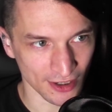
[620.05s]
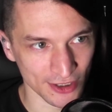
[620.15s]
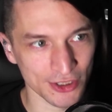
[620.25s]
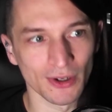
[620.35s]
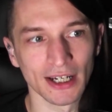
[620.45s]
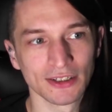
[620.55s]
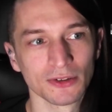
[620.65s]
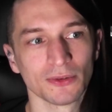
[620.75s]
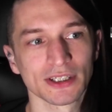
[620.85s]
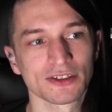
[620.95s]
Also, I
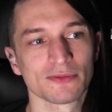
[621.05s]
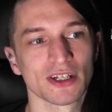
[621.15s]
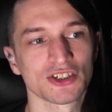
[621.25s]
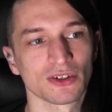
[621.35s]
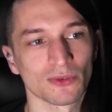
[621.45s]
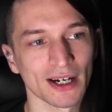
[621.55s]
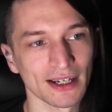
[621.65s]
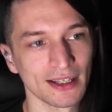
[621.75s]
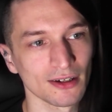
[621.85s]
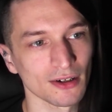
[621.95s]
do want to mention right
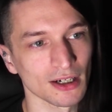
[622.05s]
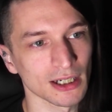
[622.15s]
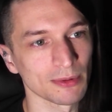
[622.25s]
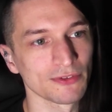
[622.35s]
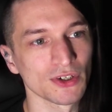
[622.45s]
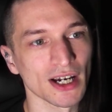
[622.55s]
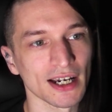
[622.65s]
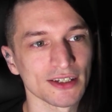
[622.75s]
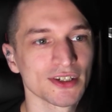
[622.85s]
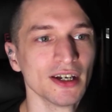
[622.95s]
here a couple of you
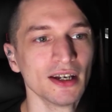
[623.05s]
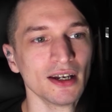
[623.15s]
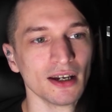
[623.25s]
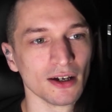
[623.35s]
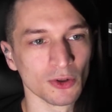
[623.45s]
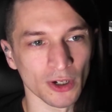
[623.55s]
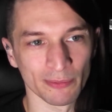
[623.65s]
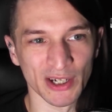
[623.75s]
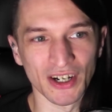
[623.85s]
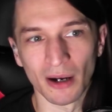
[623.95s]
guys who
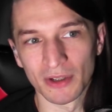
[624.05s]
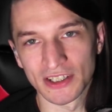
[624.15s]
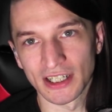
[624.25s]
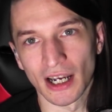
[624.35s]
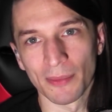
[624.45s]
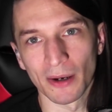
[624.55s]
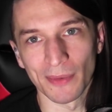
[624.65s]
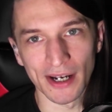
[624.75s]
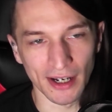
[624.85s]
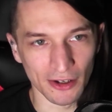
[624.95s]
have been commenting about
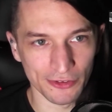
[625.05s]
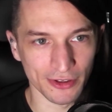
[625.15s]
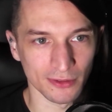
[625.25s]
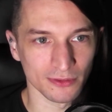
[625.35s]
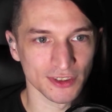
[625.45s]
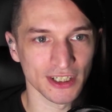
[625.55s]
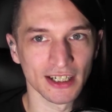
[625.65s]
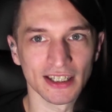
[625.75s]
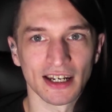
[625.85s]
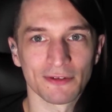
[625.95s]
my health and
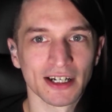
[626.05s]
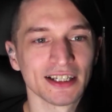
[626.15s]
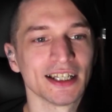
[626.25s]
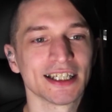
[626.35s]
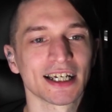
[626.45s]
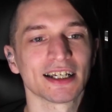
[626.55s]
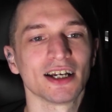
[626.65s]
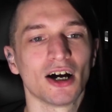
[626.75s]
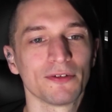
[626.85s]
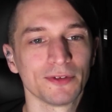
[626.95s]
saying that if I need to take a day
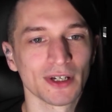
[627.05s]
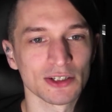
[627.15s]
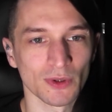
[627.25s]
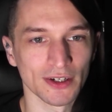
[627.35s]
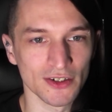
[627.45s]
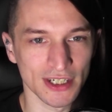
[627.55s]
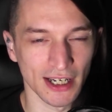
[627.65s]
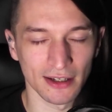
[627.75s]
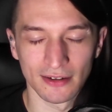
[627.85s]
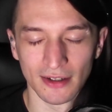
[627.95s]
off, you guys will
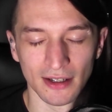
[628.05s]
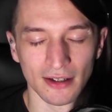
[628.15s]
understand.